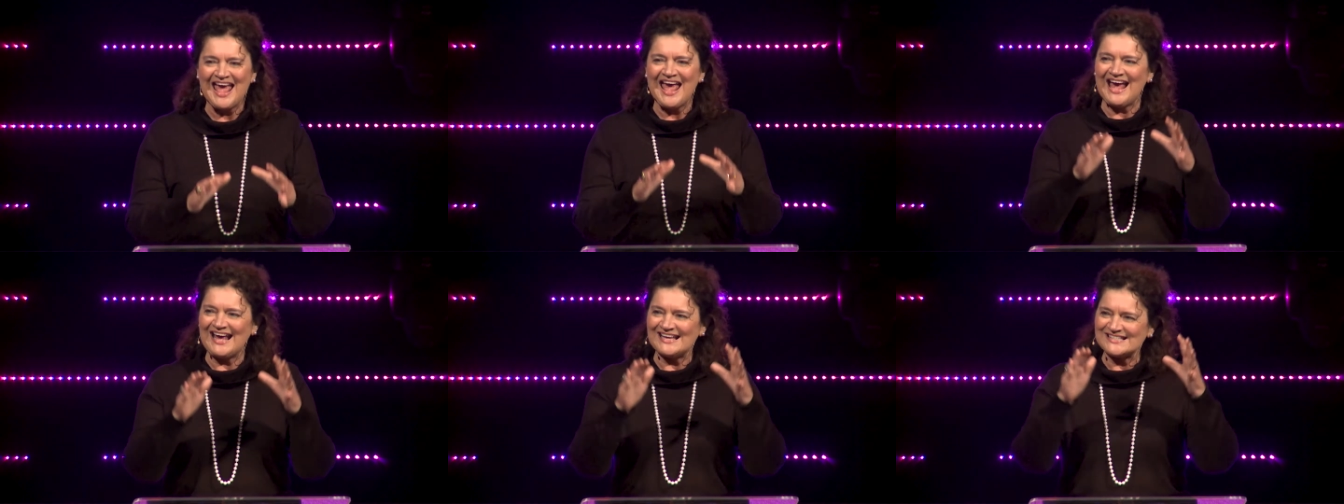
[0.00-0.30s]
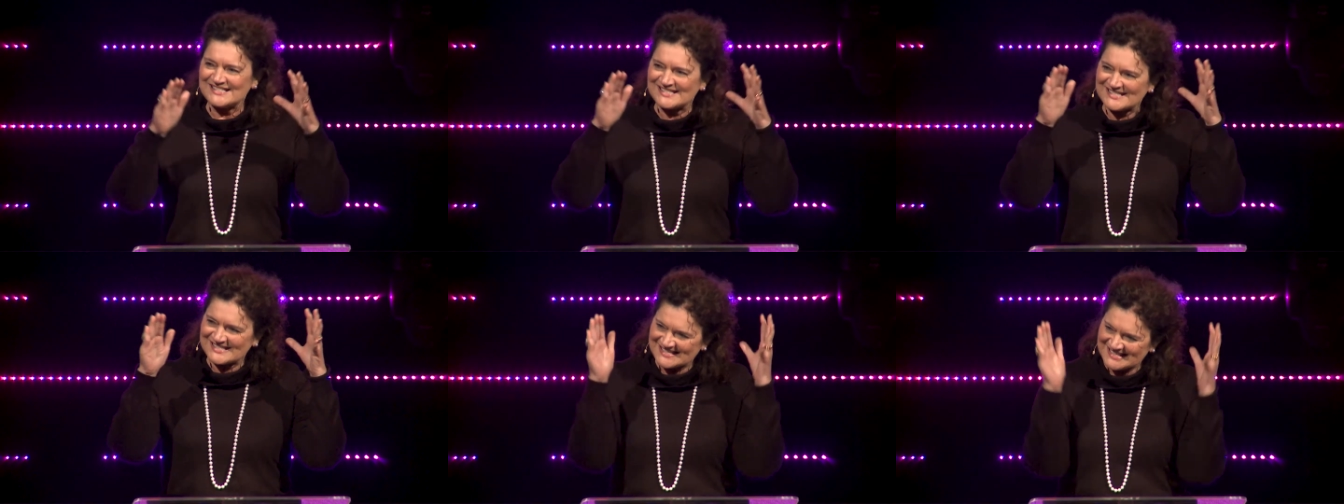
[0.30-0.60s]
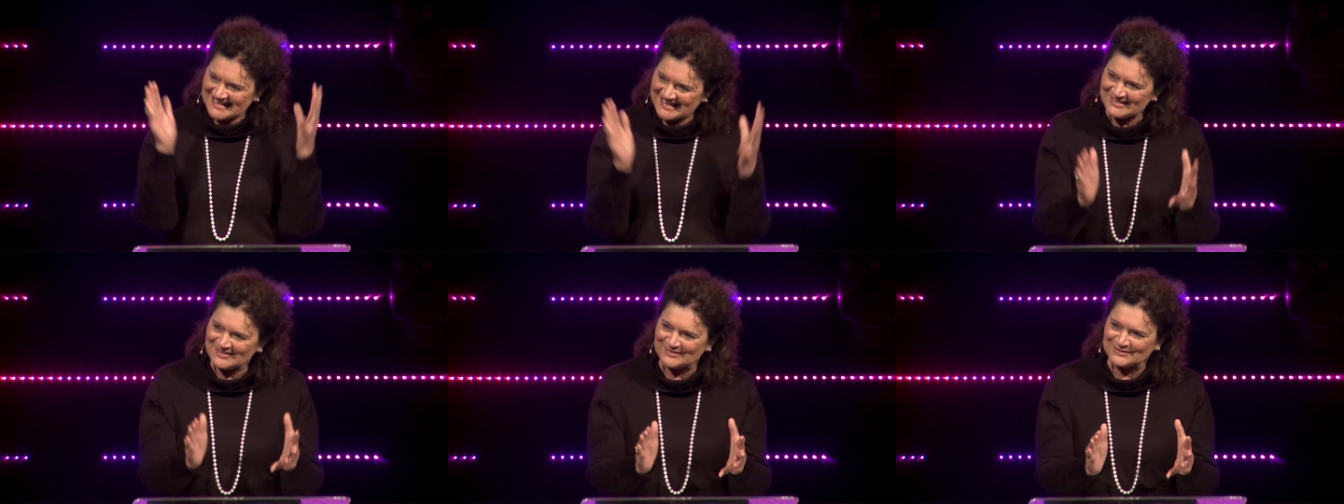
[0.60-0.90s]
as
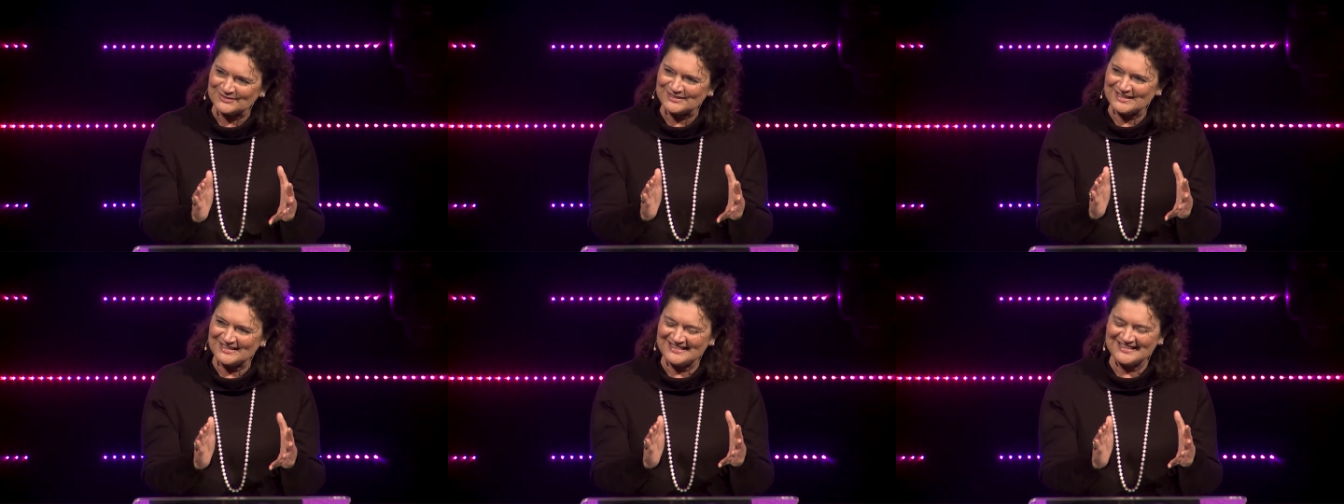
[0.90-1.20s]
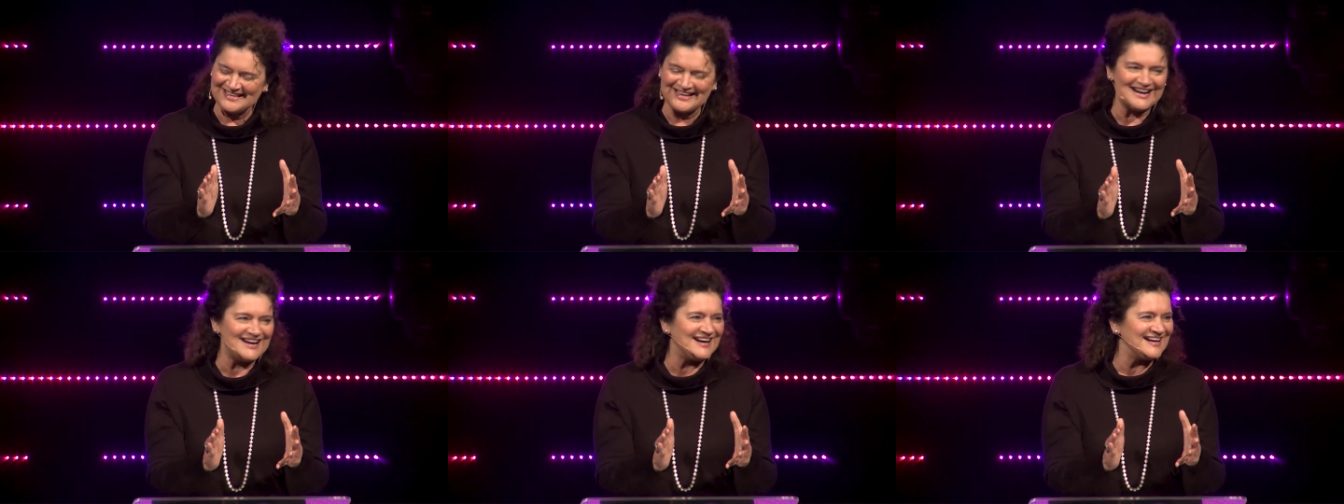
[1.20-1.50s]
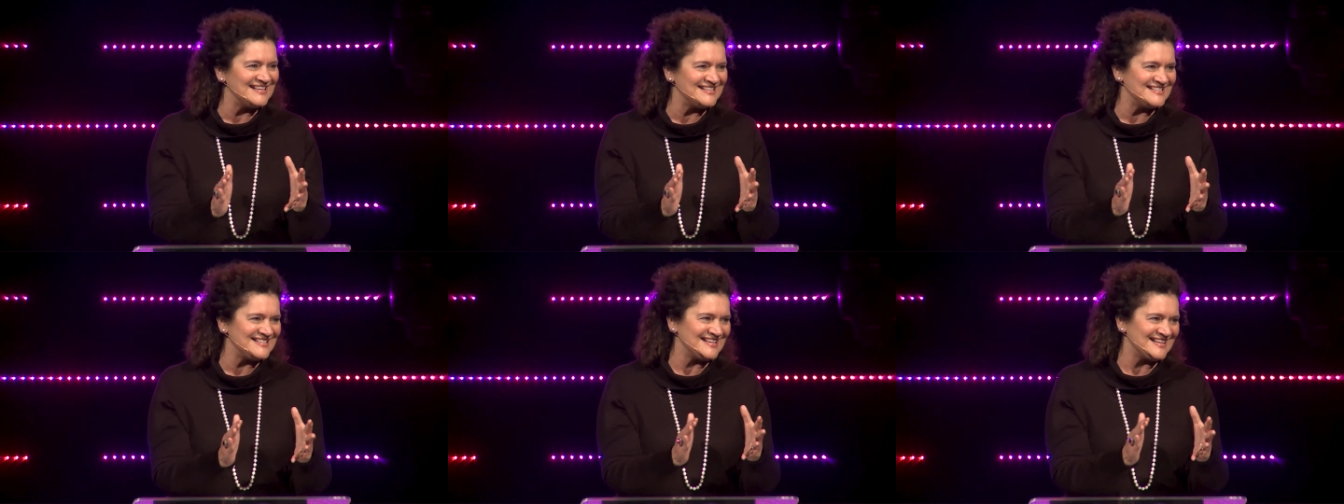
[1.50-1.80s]
settled in the
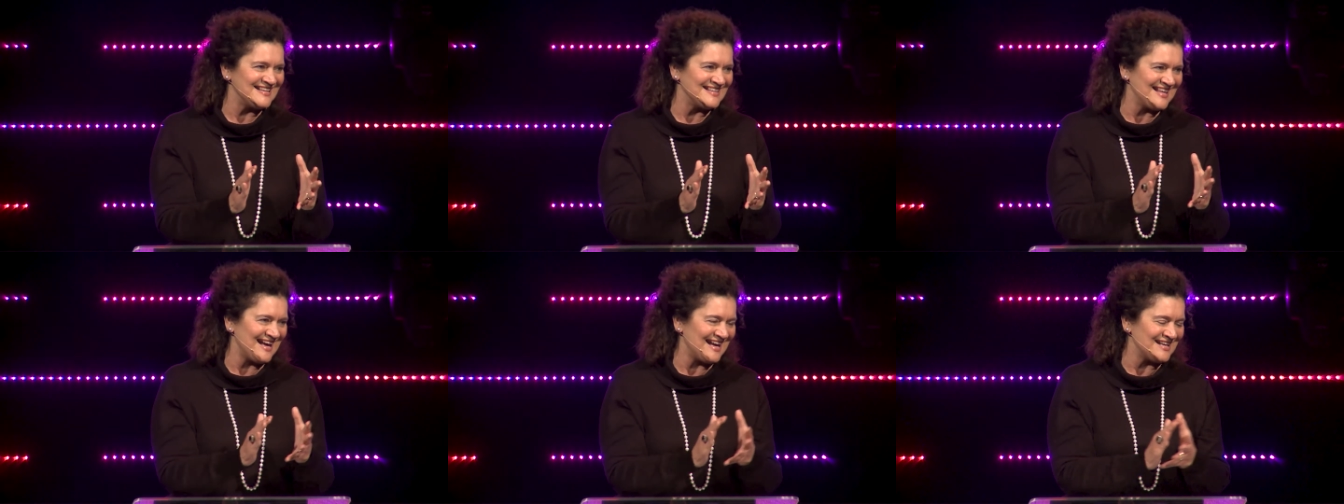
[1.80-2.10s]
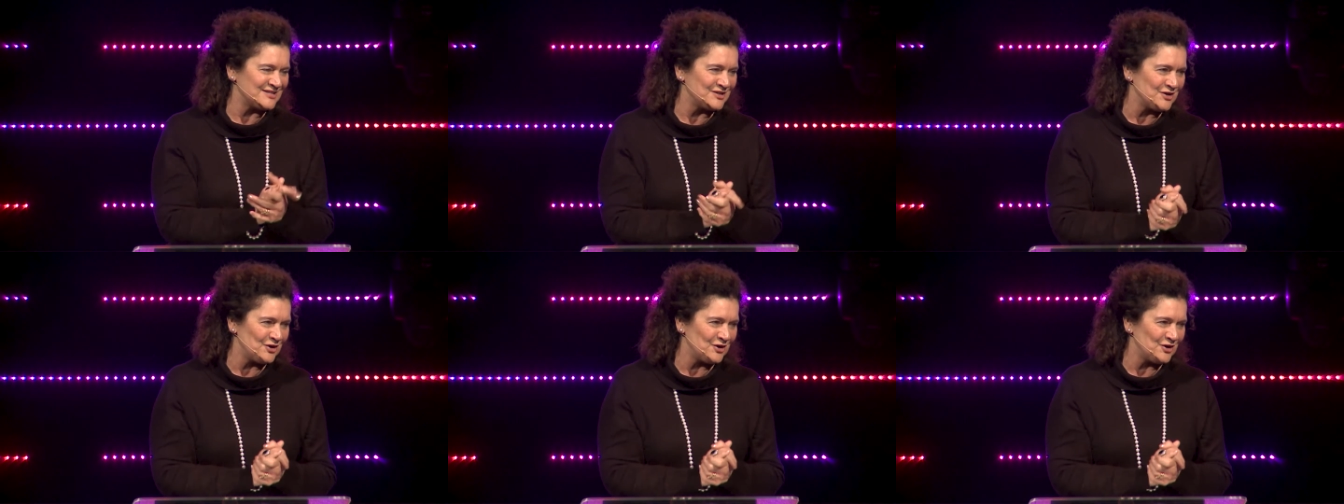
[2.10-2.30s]
idea that